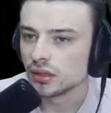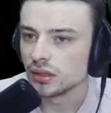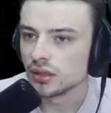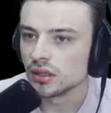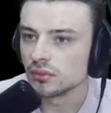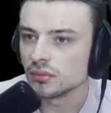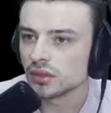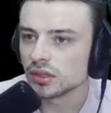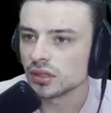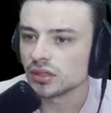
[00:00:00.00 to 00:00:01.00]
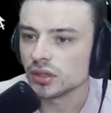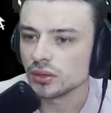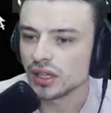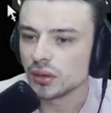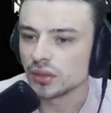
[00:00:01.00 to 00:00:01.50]
Um, let's go with
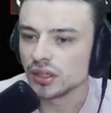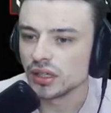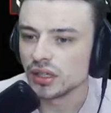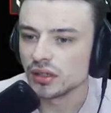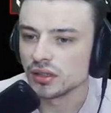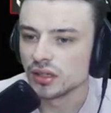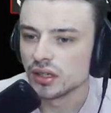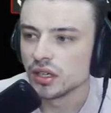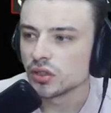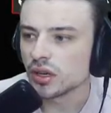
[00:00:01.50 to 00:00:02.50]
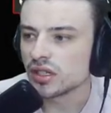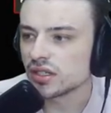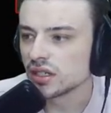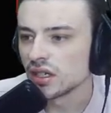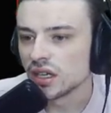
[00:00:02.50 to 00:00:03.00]
that one, yeah.
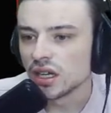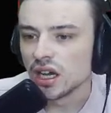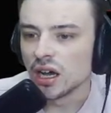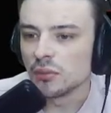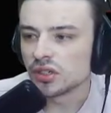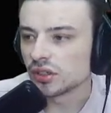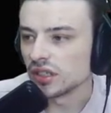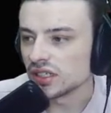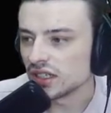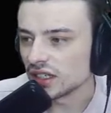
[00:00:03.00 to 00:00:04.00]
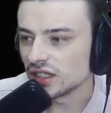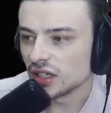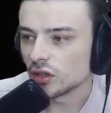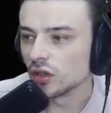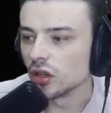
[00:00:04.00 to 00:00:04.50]
Traits. Um, materialistic,
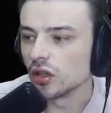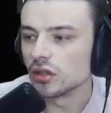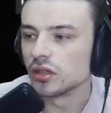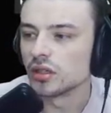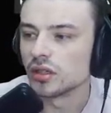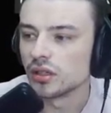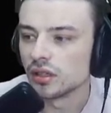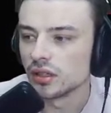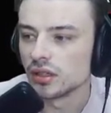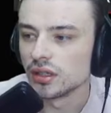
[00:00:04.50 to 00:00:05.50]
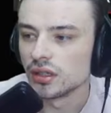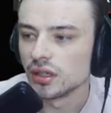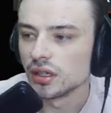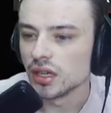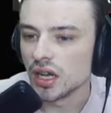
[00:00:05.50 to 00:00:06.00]
cynical.
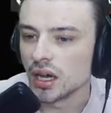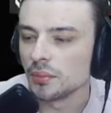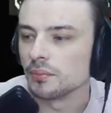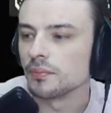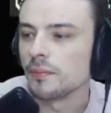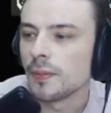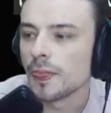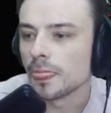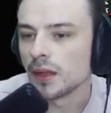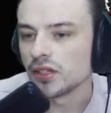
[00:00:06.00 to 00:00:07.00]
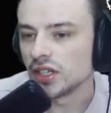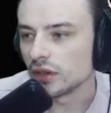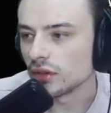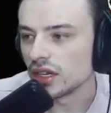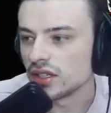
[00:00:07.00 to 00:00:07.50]
Um,
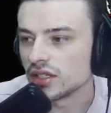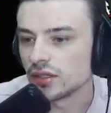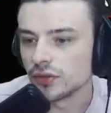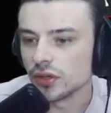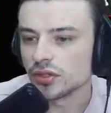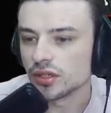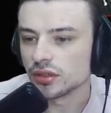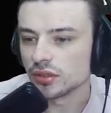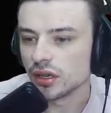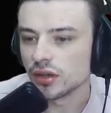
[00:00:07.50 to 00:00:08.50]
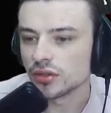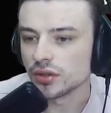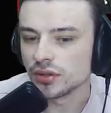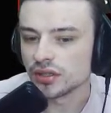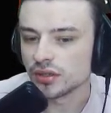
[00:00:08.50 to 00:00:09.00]
generates devotion. Oh, so
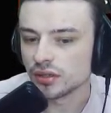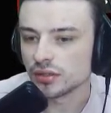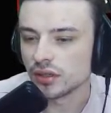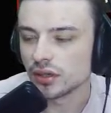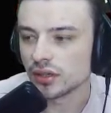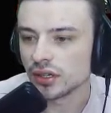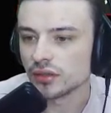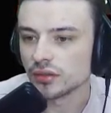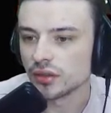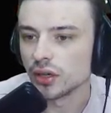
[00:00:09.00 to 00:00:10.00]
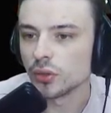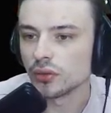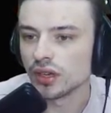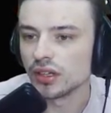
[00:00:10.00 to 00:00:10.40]
these are, okay. Oh, you want red?